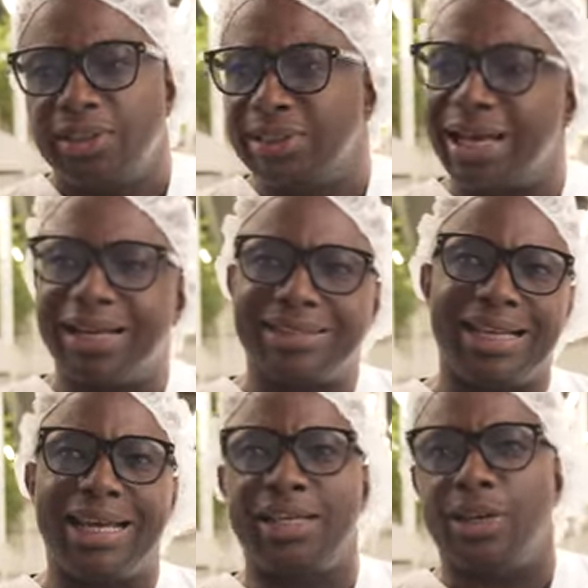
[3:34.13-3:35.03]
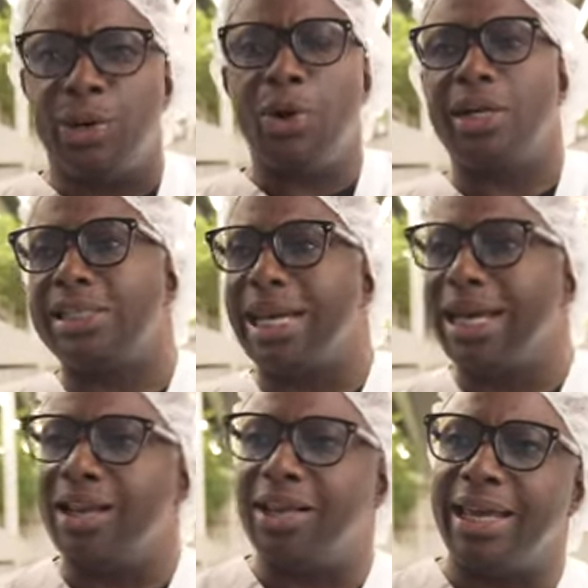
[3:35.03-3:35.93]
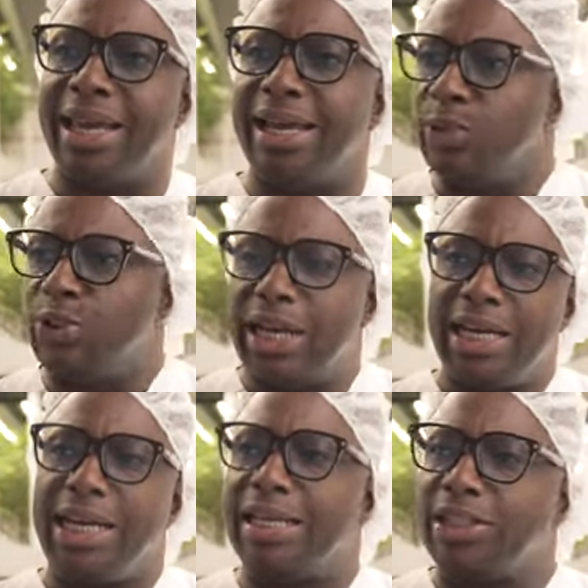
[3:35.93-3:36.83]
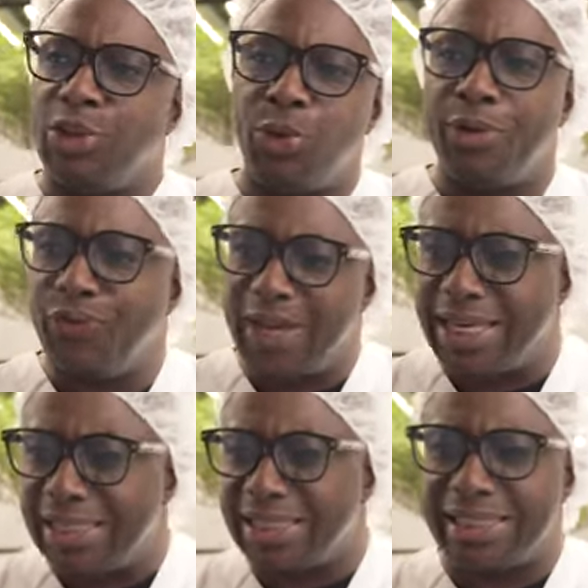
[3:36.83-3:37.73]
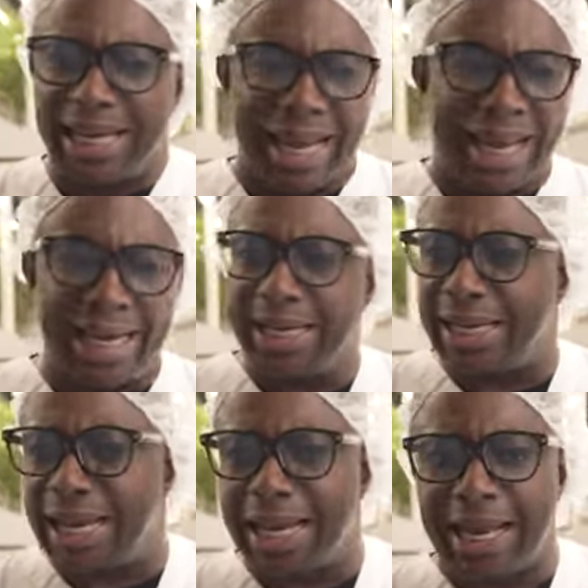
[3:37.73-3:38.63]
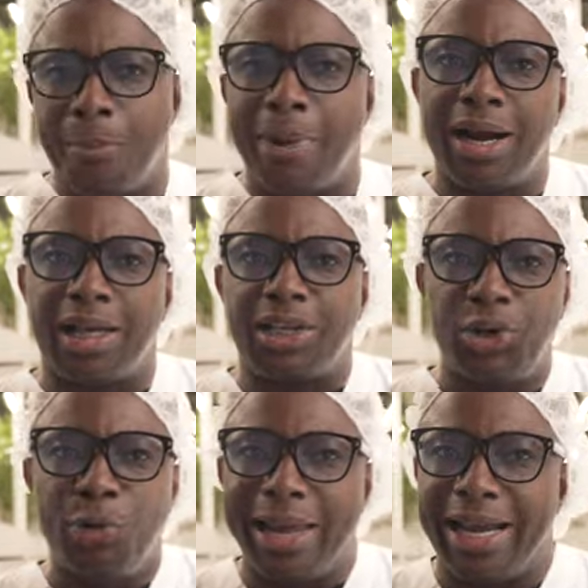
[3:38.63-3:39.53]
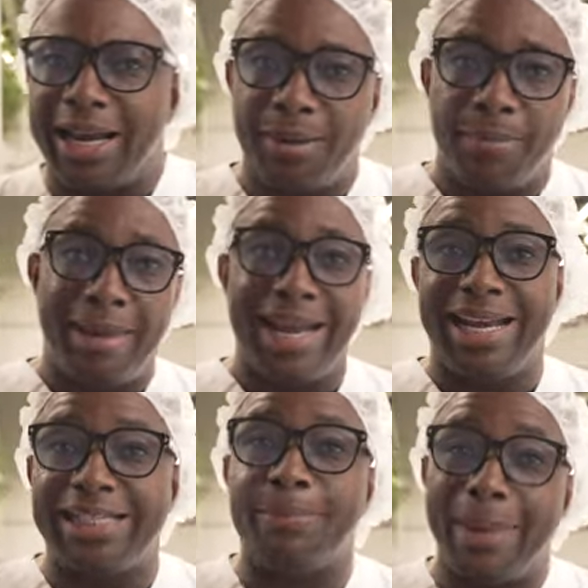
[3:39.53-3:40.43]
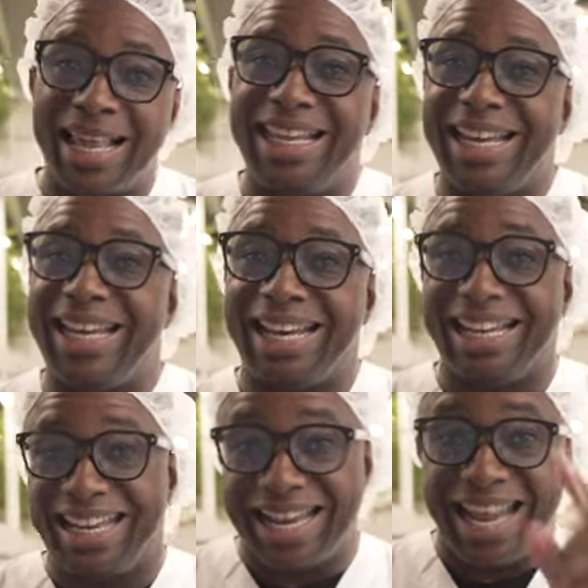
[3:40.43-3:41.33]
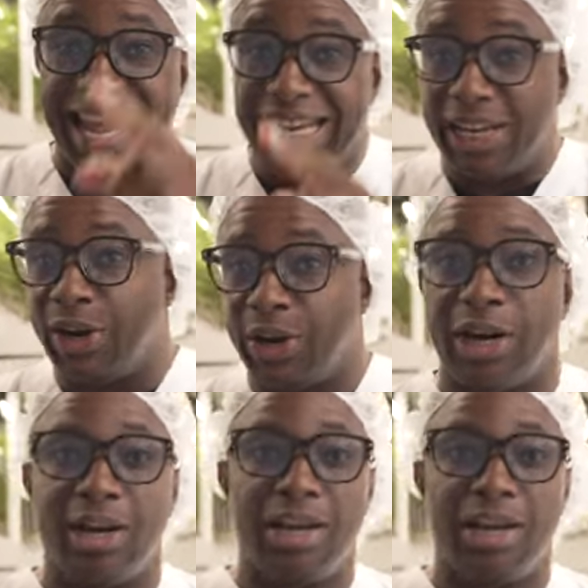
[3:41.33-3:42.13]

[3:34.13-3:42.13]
Stocks like Nortel and JDS Uniphase and uh, Mark Cuban made his billion in that year.